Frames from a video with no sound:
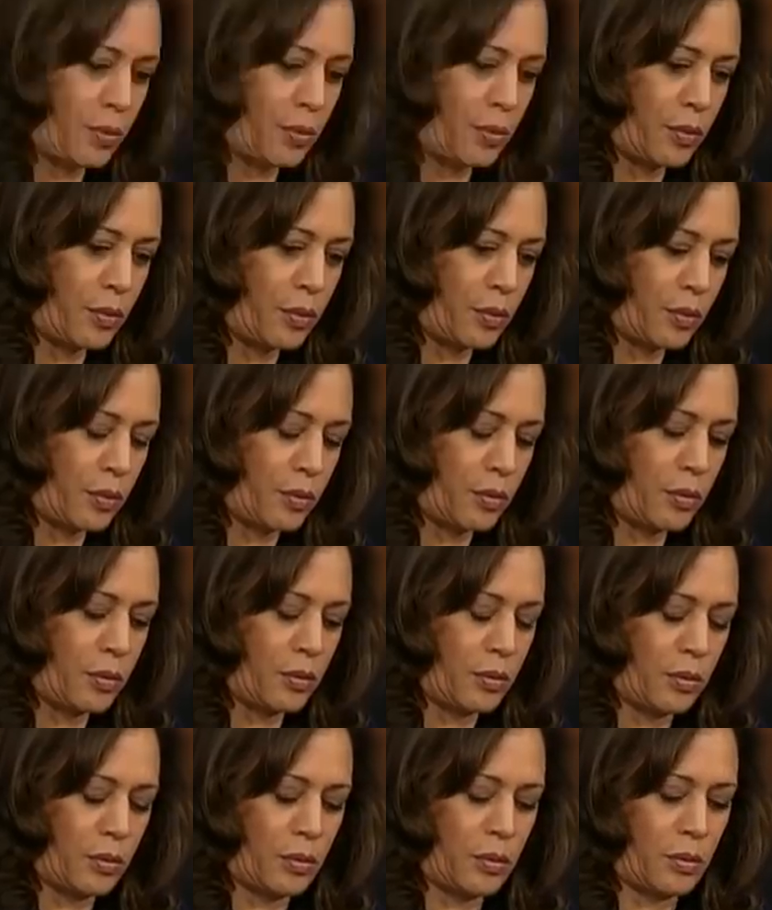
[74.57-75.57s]

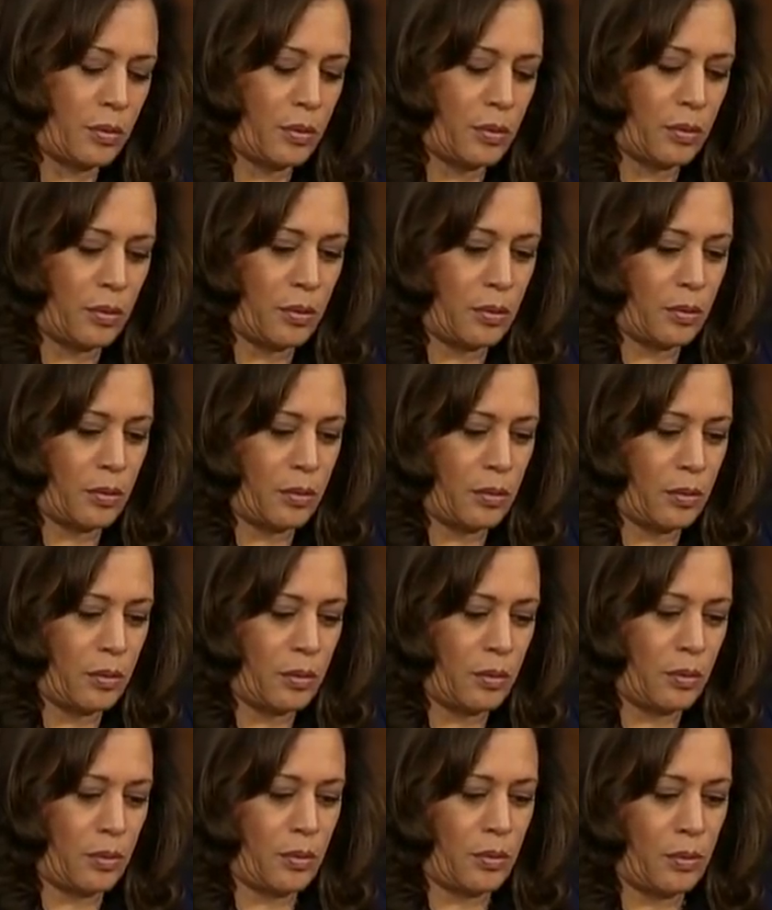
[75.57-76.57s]

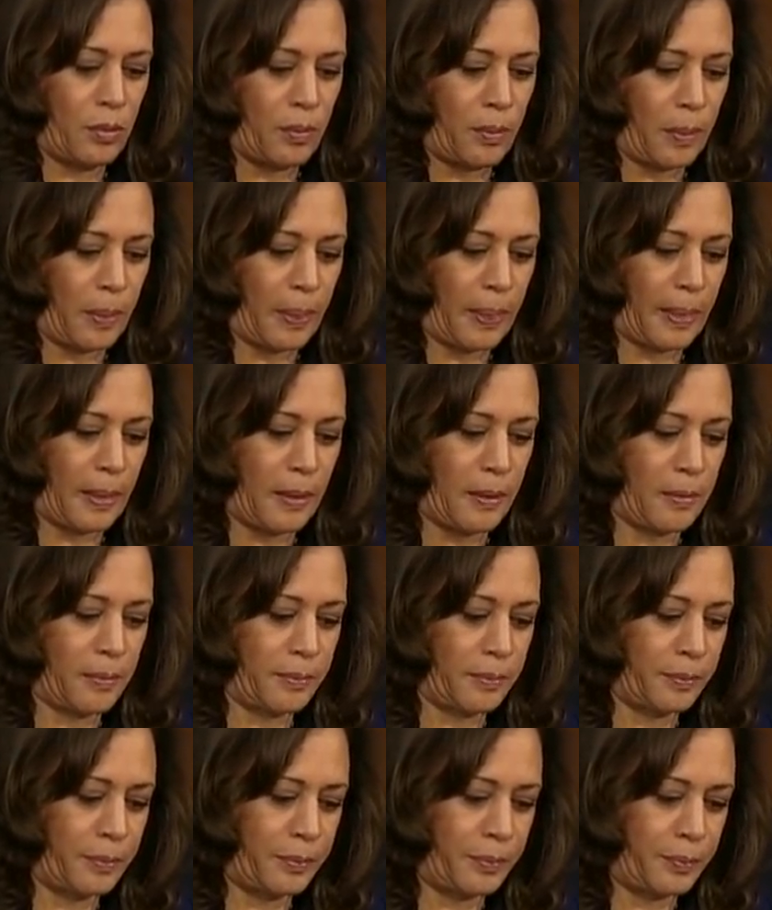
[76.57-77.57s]

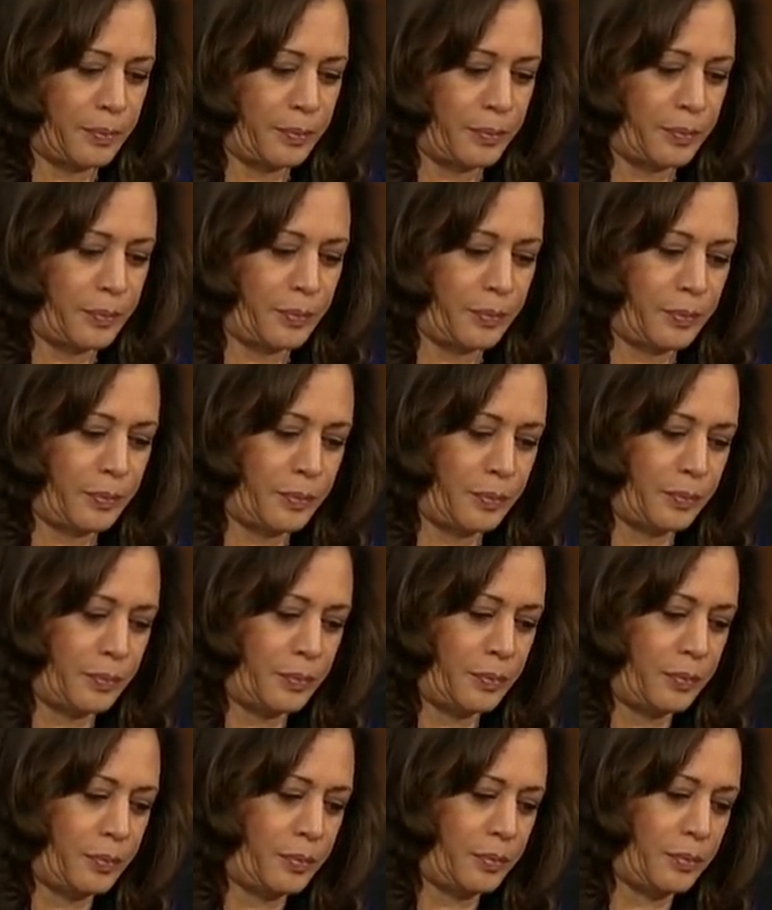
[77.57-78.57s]

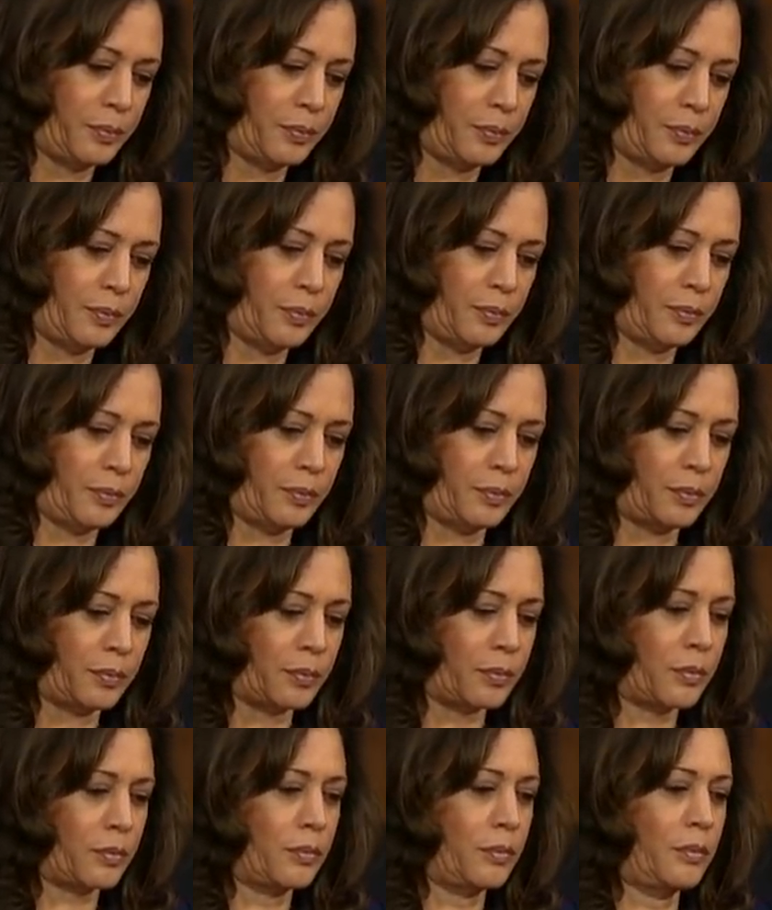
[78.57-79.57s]

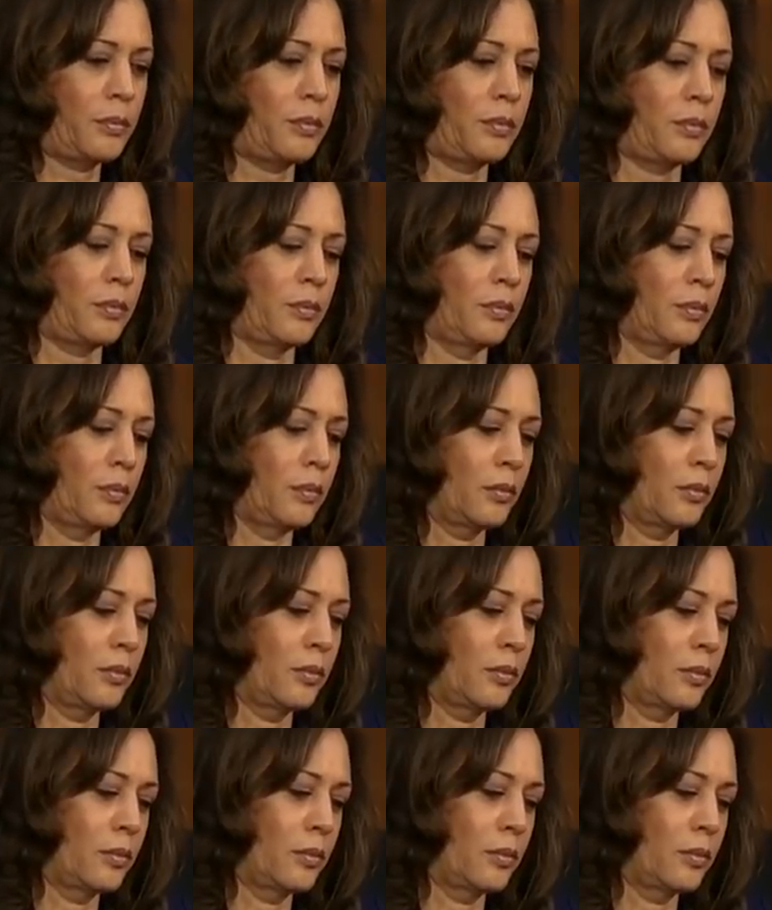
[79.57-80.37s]
[no speech]